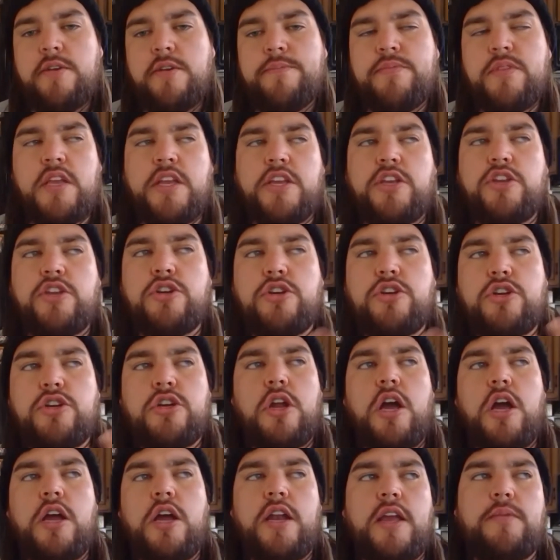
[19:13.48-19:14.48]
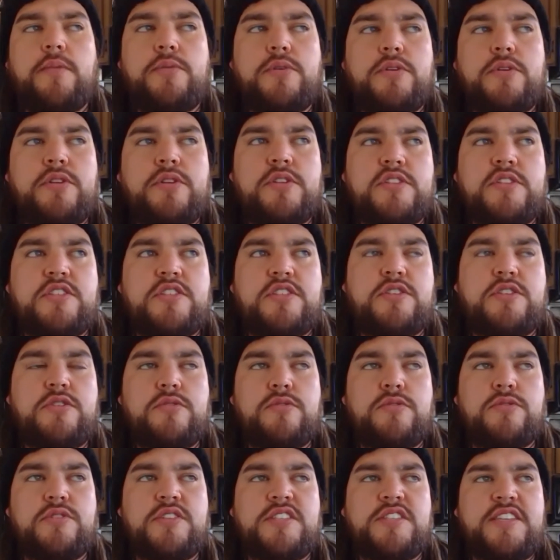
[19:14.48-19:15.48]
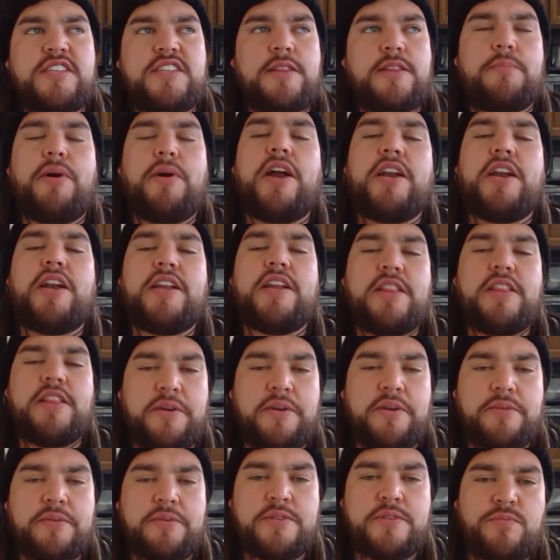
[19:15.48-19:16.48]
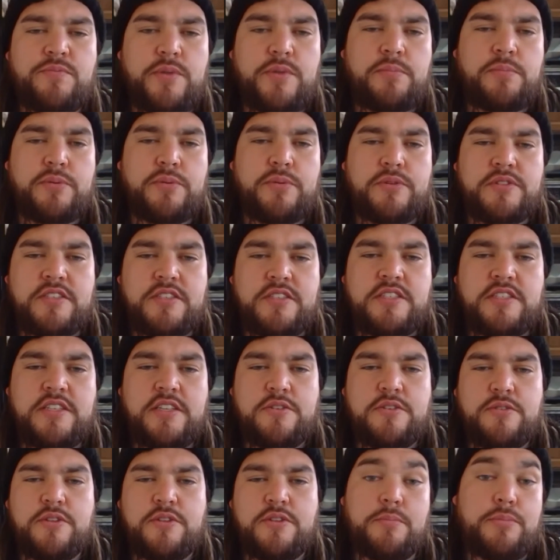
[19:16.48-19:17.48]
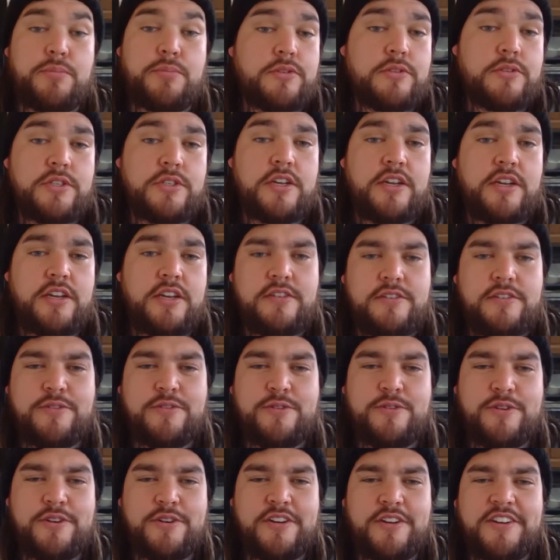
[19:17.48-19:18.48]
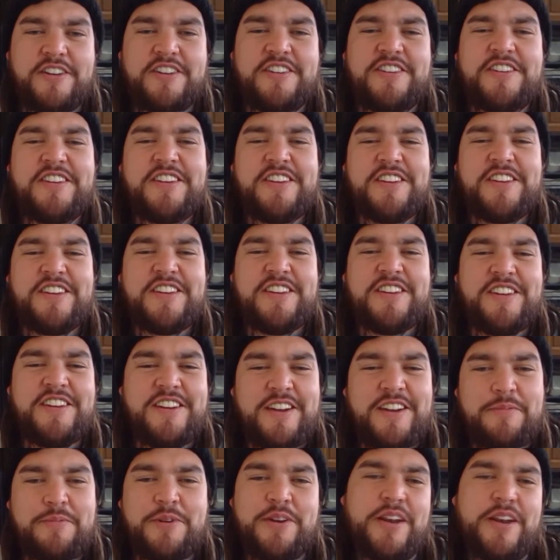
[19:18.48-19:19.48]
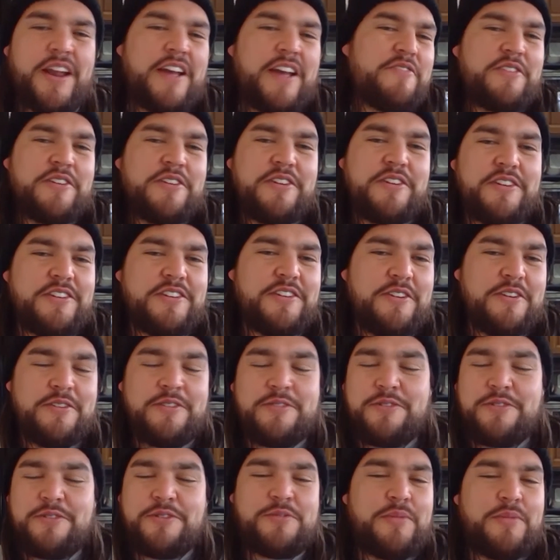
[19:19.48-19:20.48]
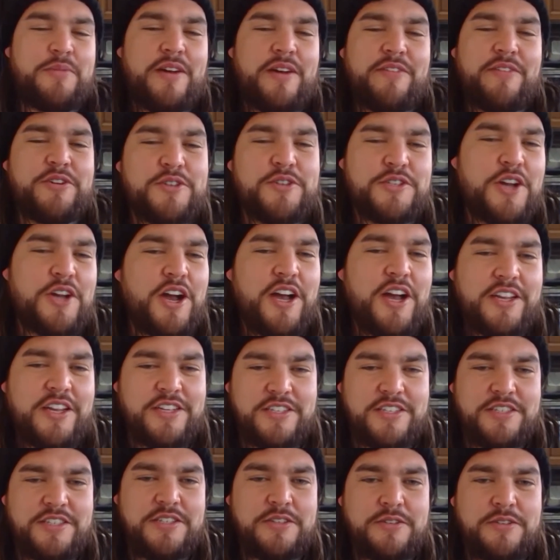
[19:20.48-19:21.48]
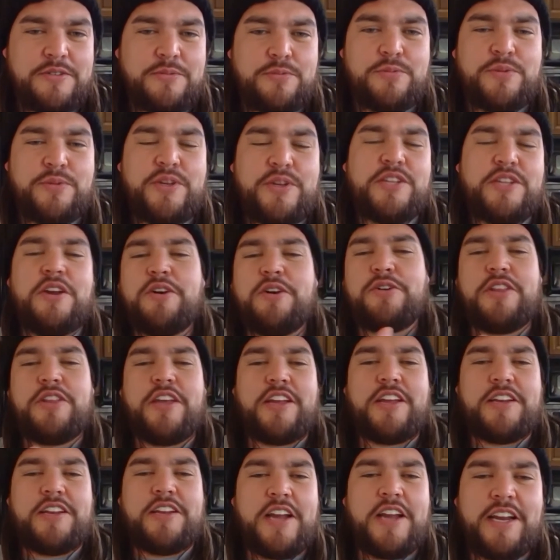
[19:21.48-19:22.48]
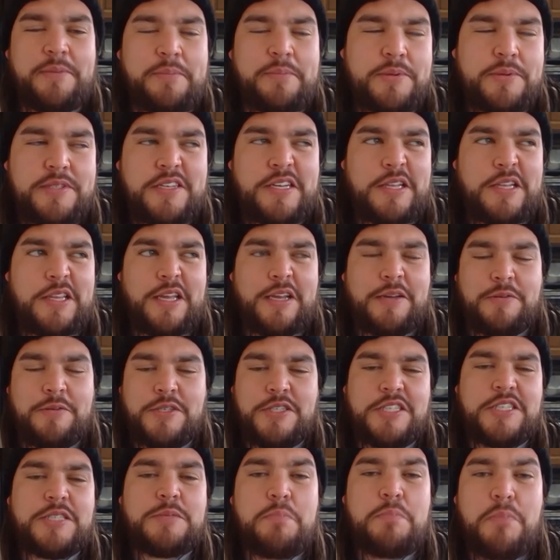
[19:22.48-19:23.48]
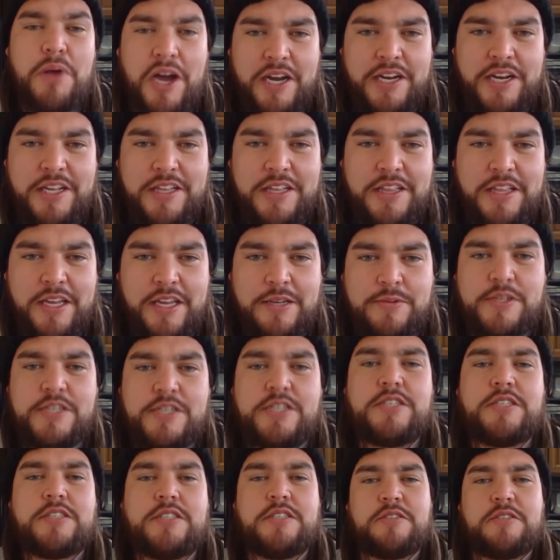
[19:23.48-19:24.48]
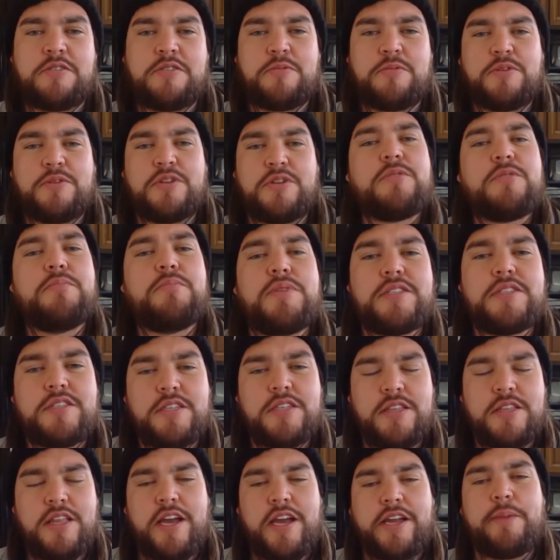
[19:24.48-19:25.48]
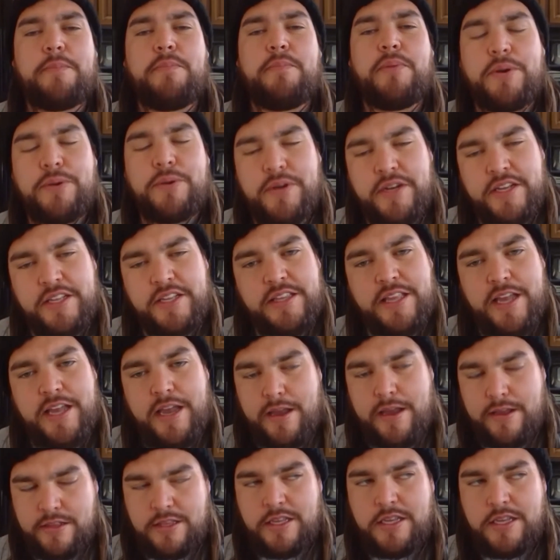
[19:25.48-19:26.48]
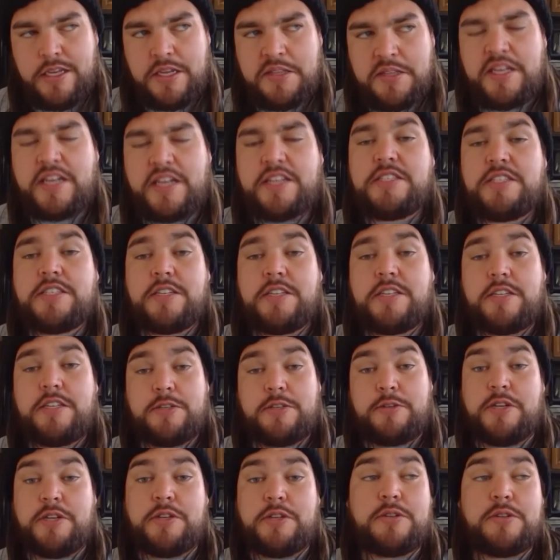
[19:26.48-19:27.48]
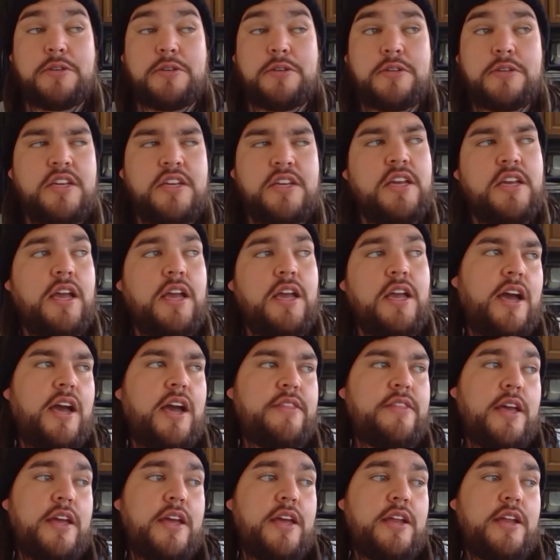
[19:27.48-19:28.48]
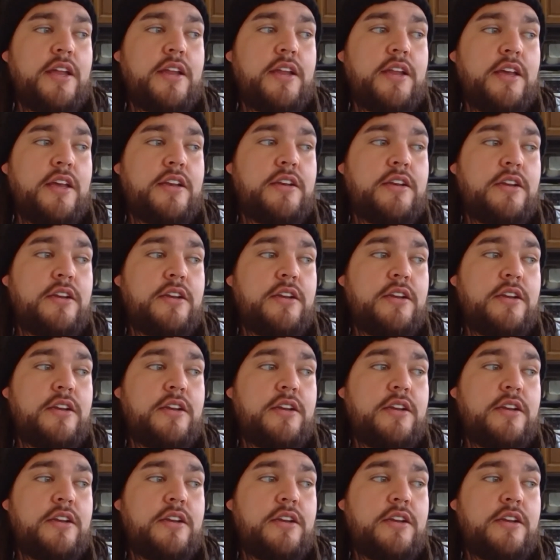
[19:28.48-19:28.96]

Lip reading: right, you're not able to see the body language of people, to see through their bullshit or whatever, whomever you're talking to. We know that 90% of language is body language. And so when you're missing that component, that's critical. And then